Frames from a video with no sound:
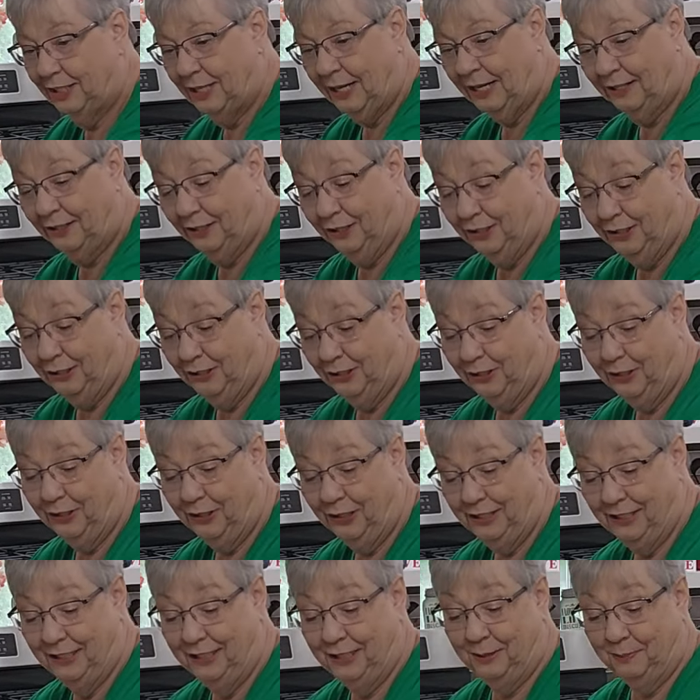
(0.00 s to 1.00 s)
our
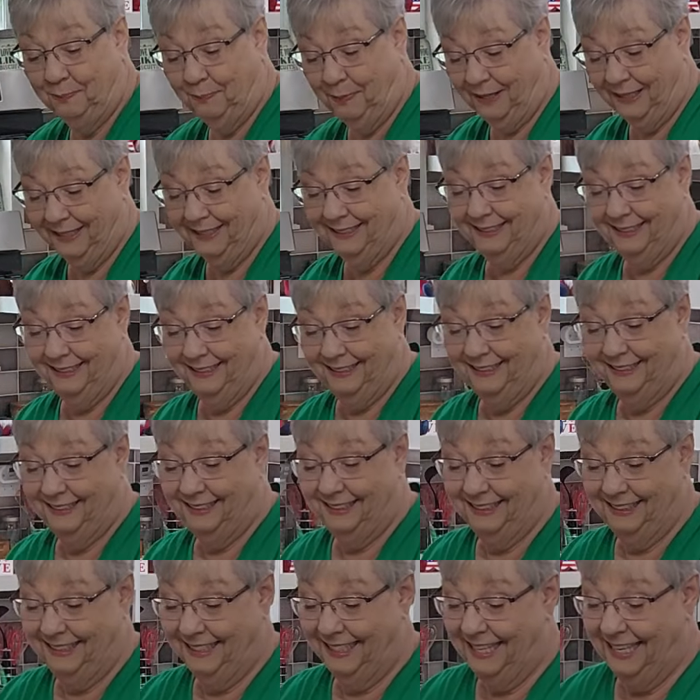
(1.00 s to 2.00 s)
good
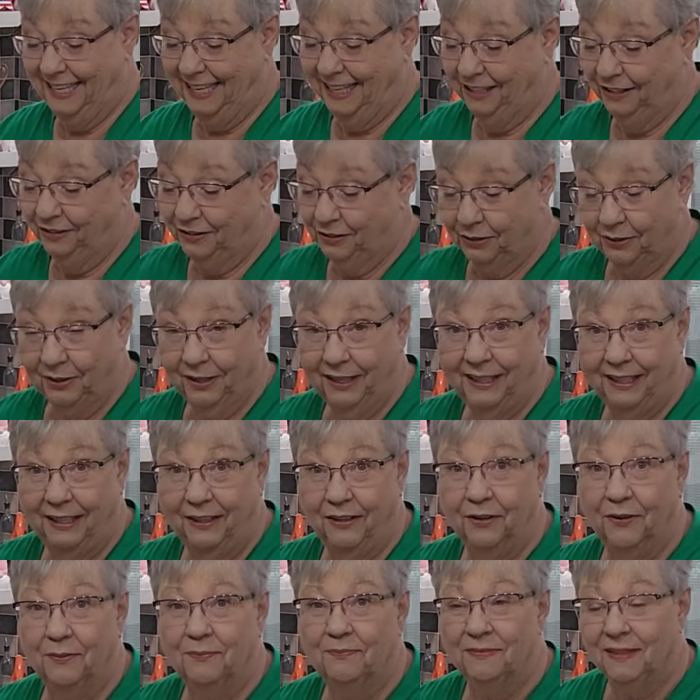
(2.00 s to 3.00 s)
spices together
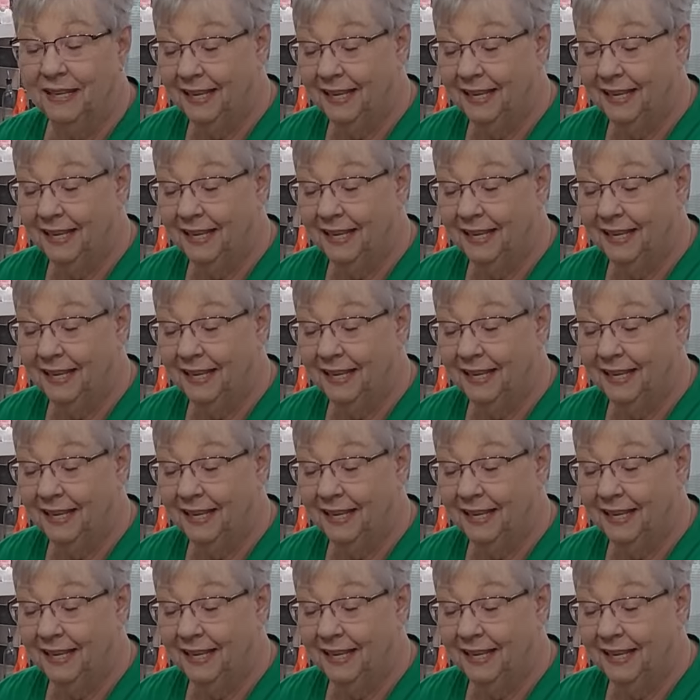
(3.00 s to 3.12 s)
here.